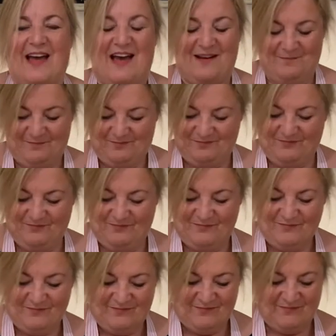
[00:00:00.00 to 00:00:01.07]
am.
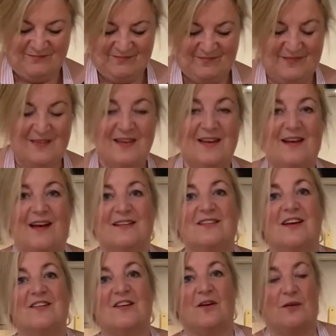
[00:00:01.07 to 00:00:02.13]
And I
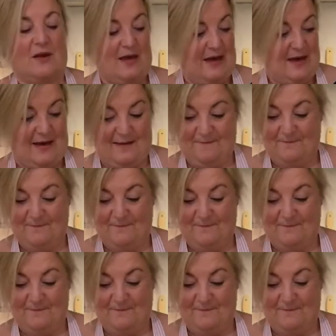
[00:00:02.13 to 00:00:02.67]
don't care.